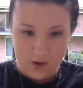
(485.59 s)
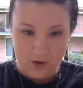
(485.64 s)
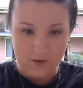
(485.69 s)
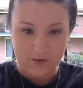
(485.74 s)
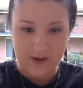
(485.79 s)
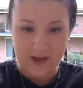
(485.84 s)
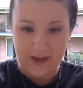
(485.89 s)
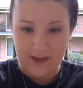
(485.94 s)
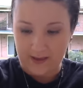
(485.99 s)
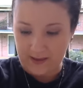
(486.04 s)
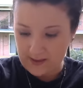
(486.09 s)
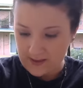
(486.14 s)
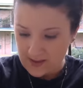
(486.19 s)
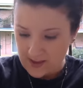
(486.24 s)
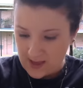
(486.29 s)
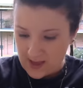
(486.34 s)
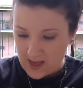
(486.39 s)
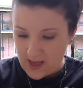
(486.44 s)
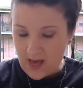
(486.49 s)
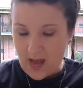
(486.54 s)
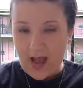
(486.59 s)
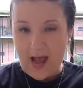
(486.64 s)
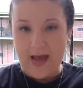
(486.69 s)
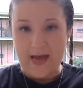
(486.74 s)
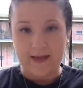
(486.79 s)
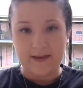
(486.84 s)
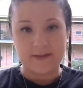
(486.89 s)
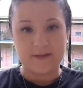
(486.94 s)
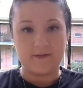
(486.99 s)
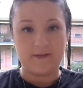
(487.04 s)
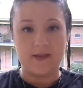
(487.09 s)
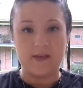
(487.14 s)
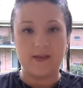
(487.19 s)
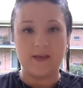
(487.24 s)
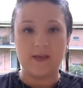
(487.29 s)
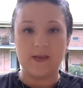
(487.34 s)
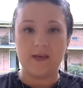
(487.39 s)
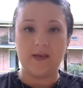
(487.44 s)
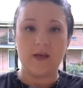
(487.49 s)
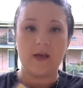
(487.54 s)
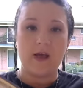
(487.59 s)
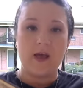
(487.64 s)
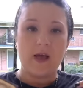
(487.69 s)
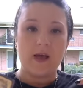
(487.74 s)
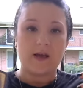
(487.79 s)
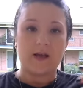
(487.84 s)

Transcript: Okay? And the